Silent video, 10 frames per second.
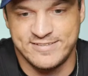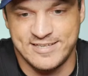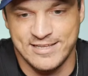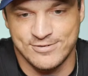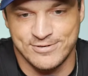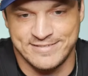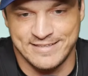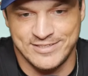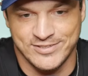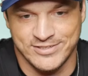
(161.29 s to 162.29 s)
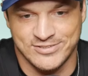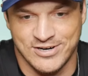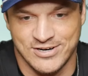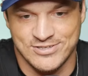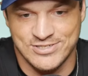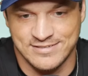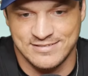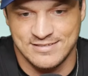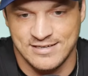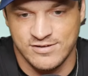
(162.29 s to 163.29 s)
see the ridiculous
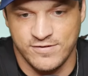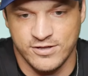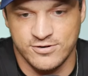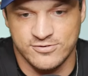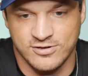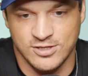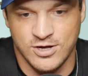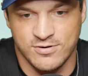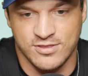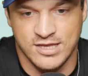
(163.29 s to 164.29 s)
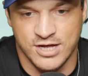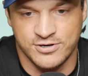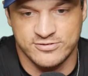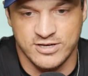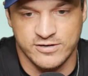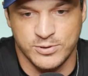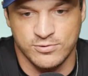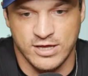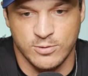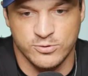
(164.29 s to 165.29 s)
arches. Failure to lower the underside of
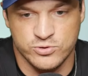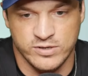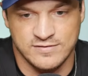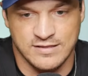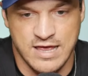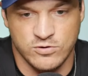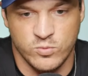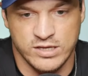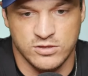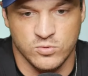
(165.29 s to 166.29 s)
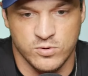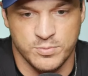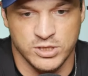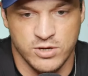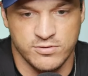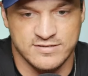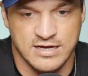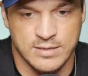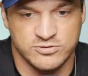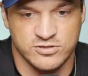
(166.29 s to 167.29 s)
both elbow joints level with or below the
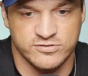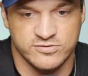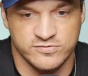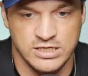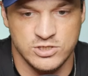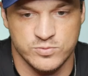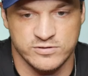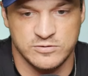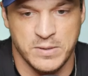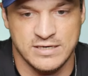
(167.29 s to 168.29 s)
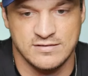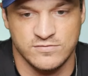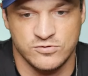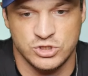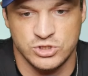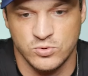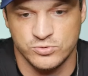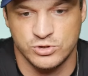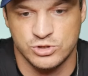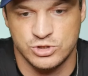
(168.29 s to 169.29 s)
top surface of each respective
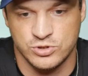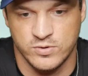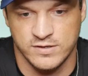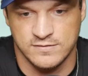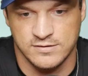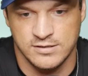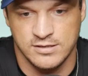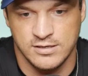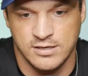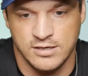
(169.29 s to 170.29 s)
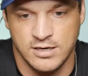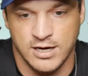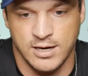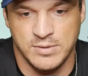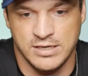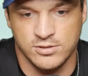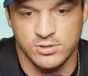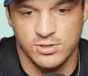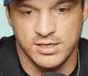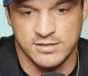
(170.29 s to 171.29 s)
shoulder joint. I mean,
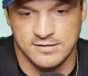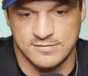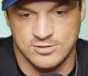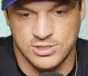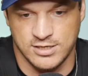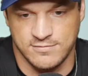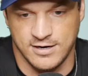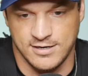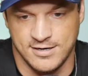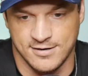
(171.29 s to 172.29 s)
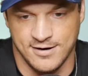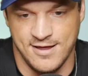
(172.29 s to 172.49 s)
look at this chick right here.